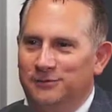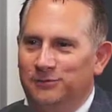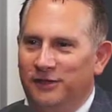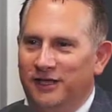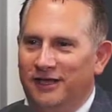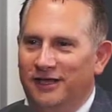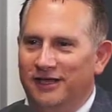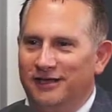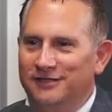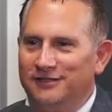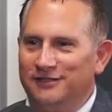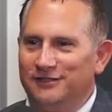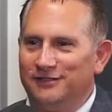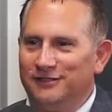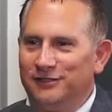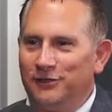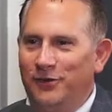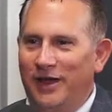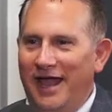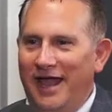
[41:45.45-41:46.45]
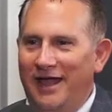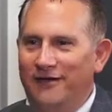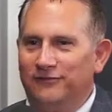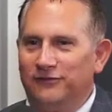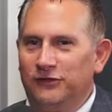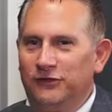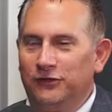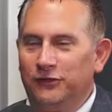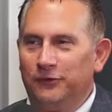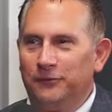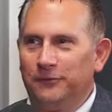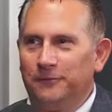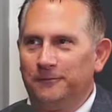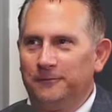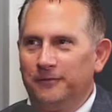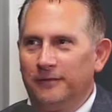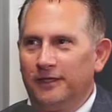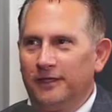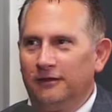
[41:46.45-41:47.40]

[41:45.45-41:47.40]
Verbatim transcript: It's because yeah. you have to